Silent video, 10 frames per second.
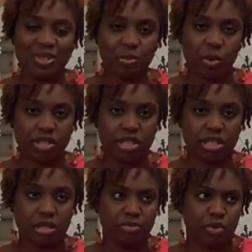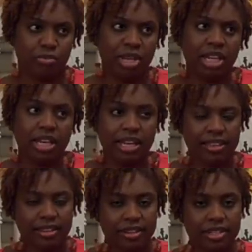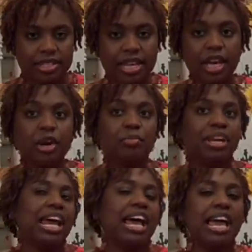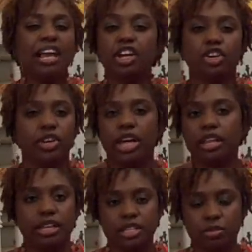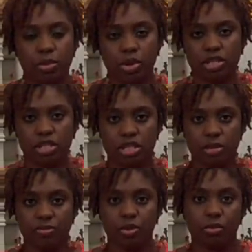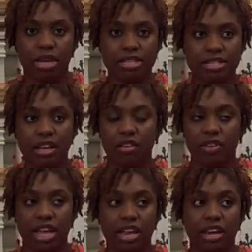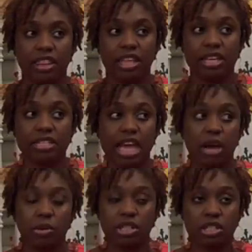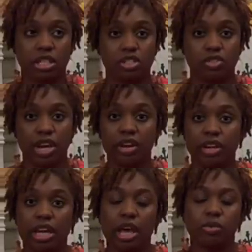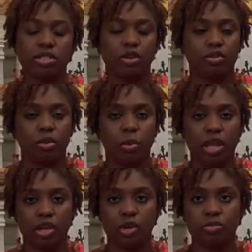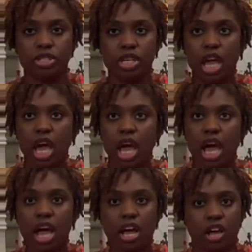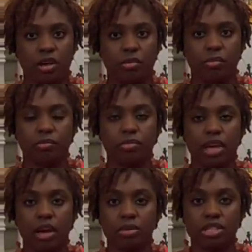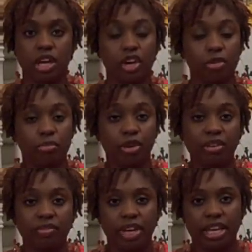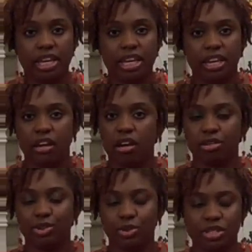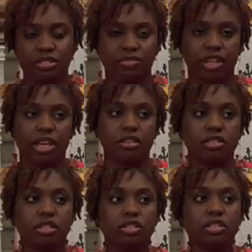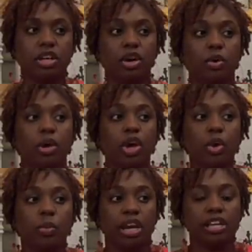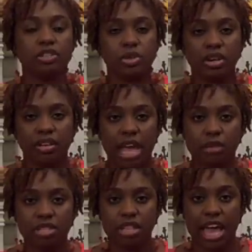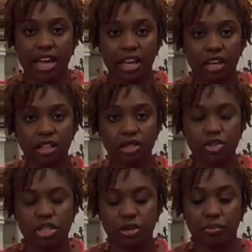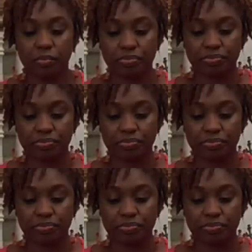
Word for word: the support system for many others, but I hadn't created that support system for myself. And thus I was drowning, I was overwhelmed. Um, I was undermotivated and all sorts of things. So when I sort of came to that conclusion,